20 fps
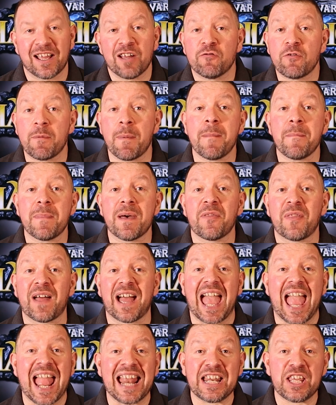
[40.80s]
Remember
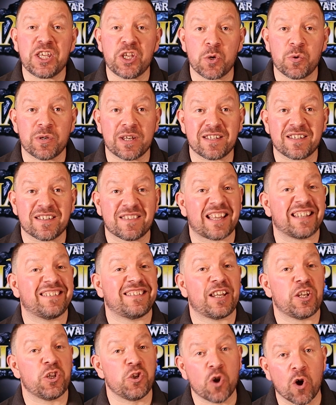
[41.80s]
that any unit that
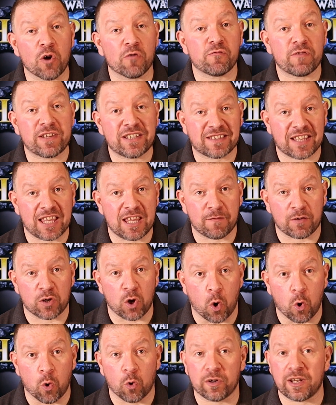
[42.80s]
did not receive an
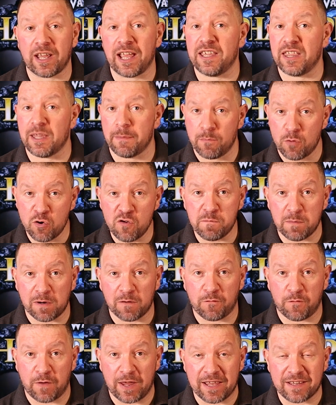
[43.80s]
order in the
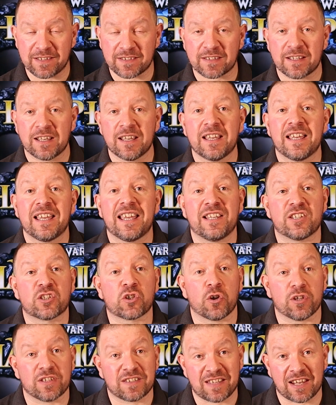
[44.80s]
movement phase is
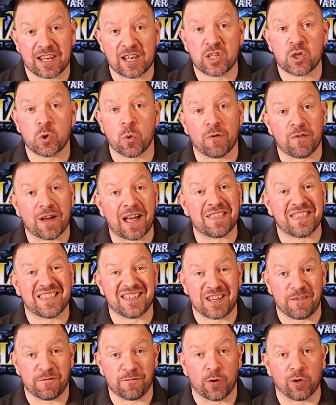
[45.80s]
considered to have had the
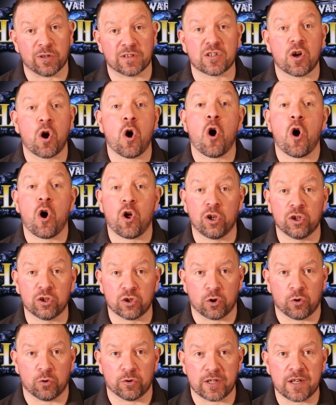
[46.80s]
default halt
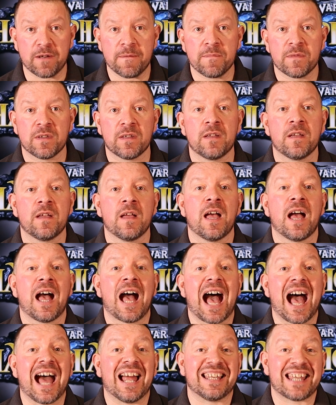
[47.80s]
order,
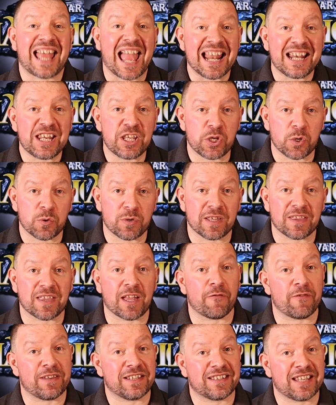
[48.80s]
and any unit
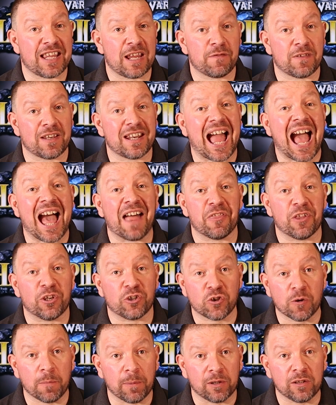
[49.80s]
that received an at the
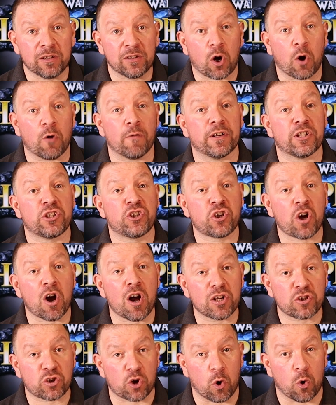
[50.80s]
double or a
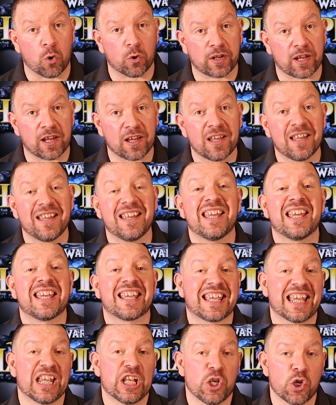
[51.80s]
charge order
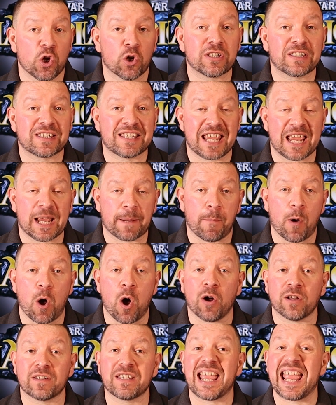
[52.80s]
cannot take
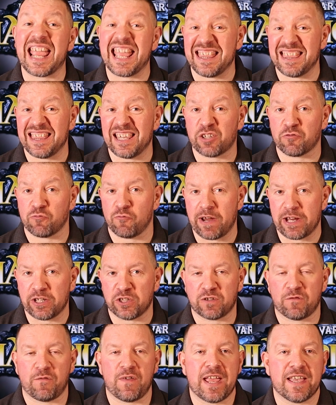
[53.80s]
part in this
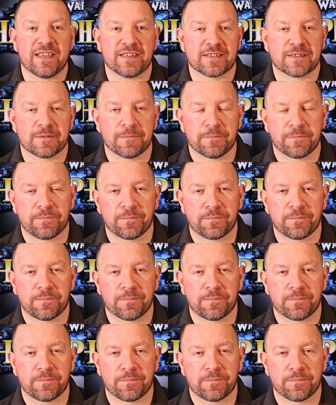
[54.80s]
ranged phase.